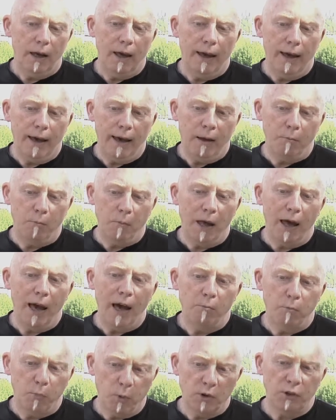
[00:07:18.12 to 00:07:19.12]
And
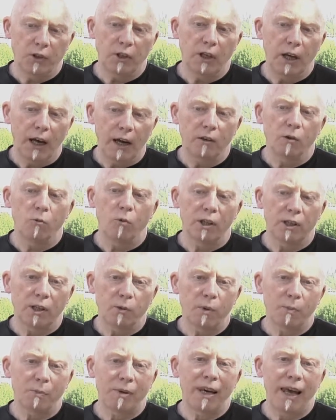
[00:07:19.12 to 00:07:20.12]
put together with
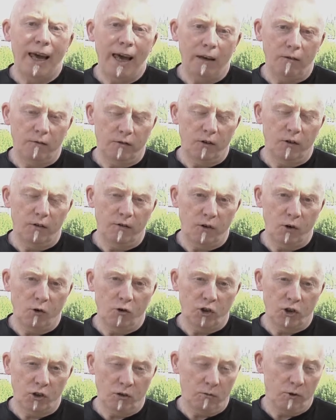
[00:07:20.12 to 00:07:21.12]
them a plan for the
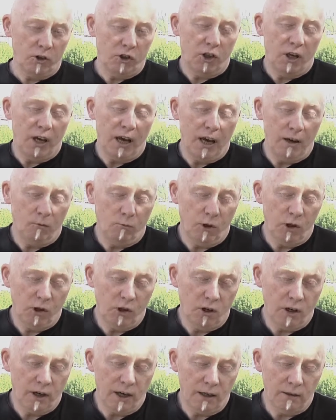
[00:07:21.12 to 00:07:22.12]
future, which again will
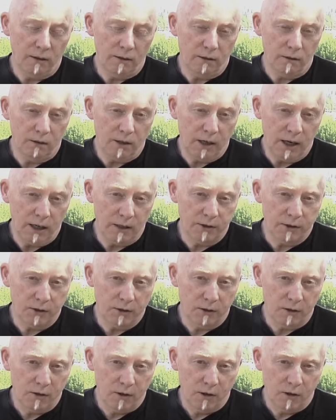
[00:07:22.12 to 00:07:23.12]
look at the
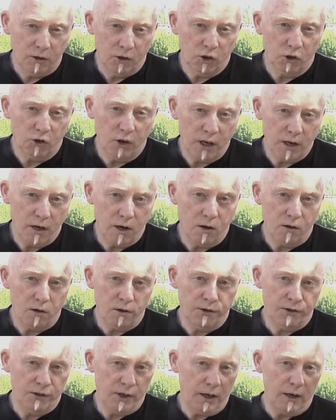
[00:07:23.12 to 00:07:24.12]
next 3
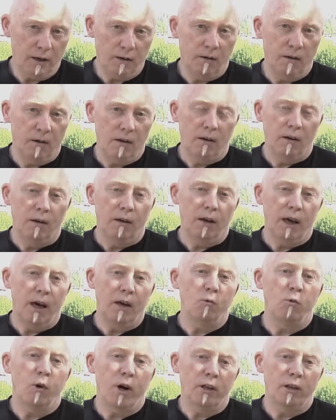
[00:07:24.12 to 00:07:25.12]
years, say,
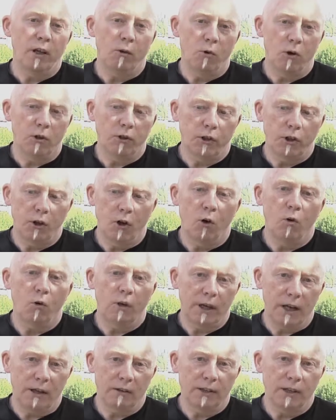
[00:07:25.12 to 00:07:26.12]
and where they want to go
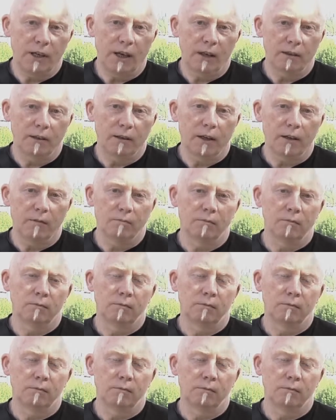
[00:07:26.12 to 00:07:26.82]
and how to get there.